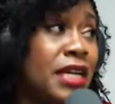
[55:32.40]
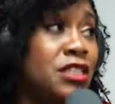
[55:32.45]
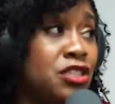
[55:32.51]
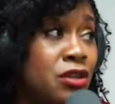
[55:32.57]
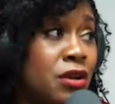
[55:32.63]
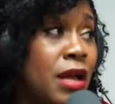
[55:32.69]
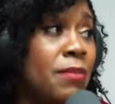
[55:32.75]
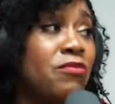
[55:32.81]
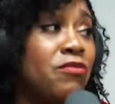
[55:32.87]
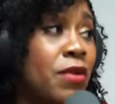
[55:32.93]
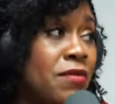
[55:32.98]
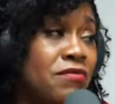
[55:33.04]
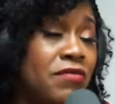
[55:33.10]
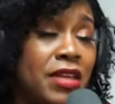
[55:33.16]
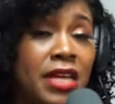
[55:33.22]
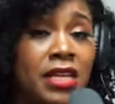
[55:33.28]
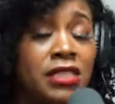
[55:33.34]
your
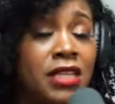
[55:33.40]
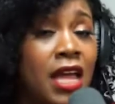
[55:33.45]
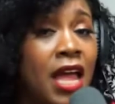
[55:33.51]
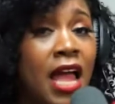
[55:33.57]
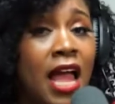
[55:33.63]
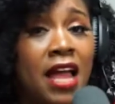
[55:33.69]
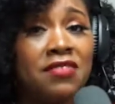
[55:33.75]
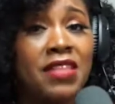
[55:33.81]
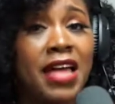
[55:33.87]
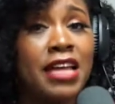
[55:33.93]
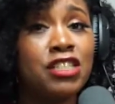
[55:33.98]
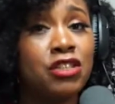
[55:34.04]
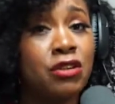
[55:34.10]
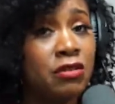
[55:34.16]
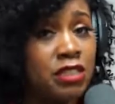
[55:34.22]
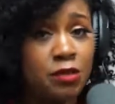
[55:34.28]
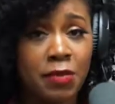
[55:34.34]
upfront fees. And
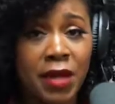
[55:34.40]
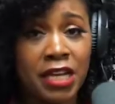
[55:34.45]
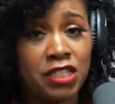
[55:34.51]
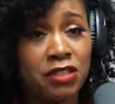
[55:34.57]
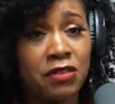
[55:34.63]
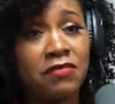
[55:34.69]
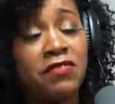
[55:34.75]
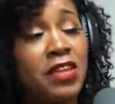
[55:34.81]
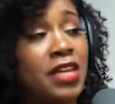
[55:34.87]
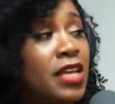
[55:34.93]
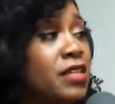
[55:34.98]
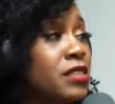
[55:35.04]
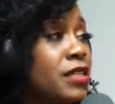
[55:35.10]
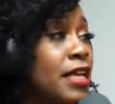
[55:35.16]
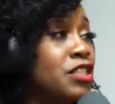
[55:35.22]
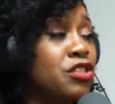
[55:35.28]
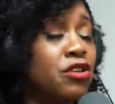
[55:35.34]
that's your inspection
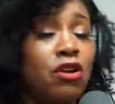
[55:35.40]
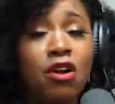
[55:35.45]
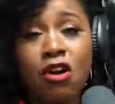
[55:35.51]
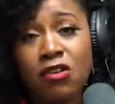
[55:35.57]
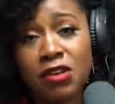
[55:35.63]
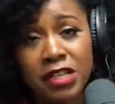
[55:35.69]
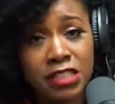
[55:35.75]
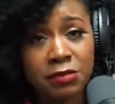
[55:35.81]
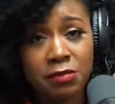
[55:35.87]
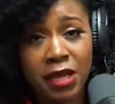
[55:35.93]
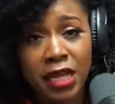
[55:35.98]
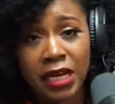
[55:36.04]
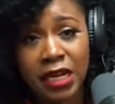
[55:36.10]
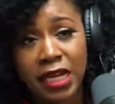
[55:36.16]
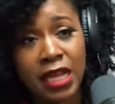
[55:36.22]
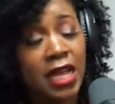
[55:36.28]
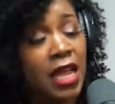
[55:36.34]
fees. That's your earnest
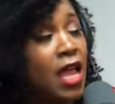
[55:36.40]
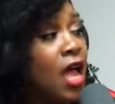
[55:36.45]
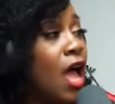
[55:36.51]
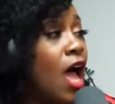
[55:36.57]
money.